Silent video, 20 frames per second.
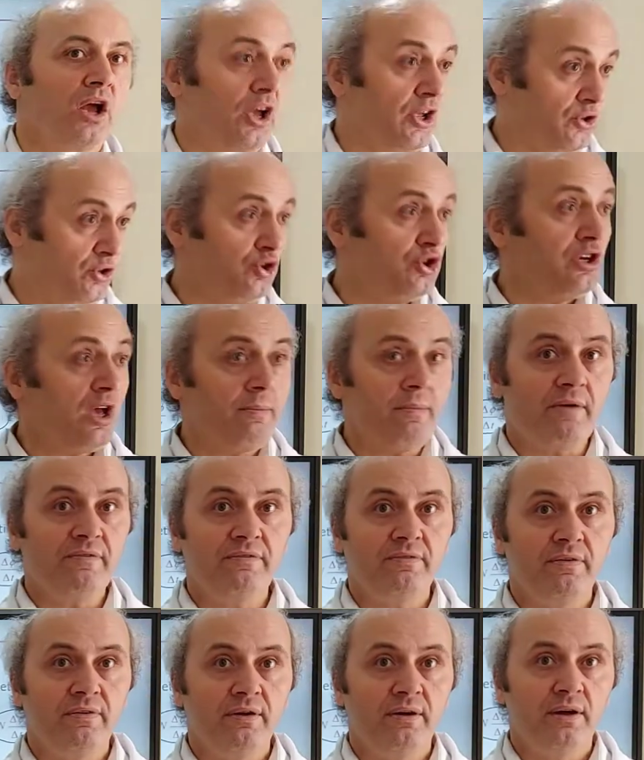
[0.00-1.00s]
Induced EMF.
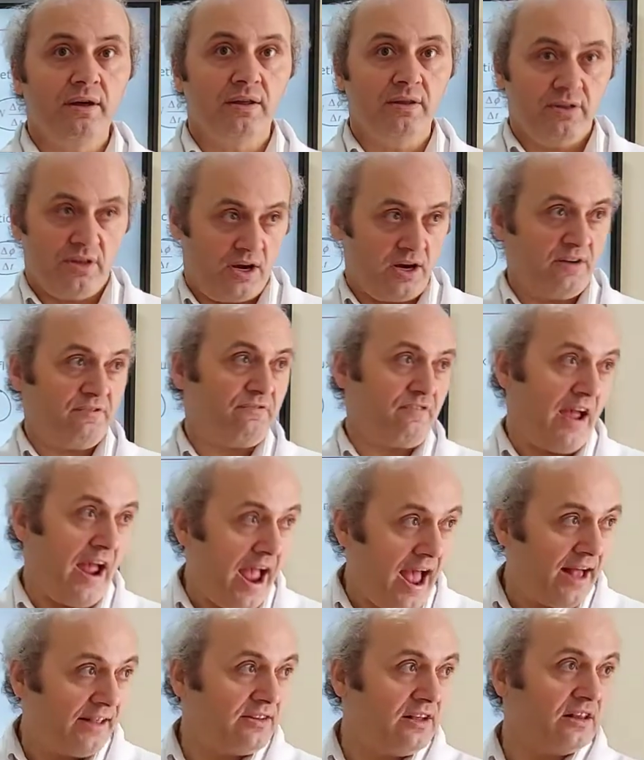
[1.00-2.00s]
Negative
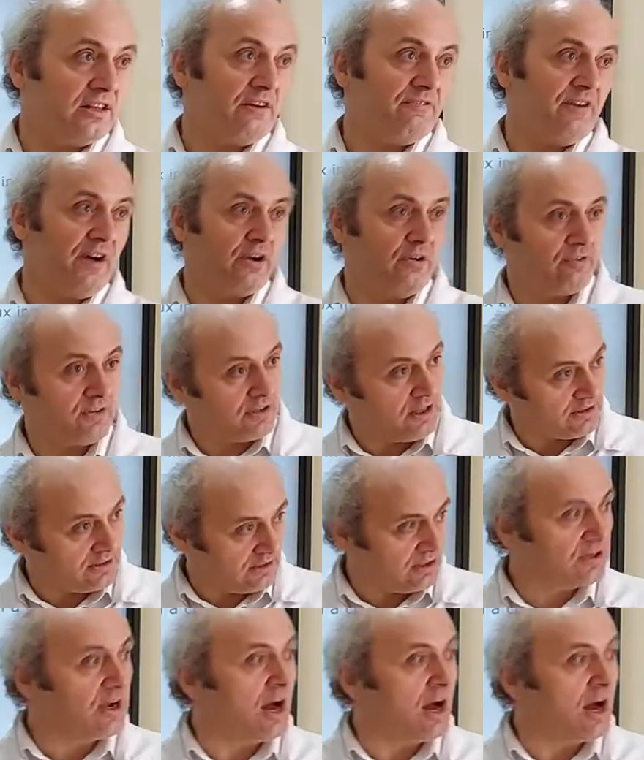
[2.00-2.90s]
n delta phi over delta t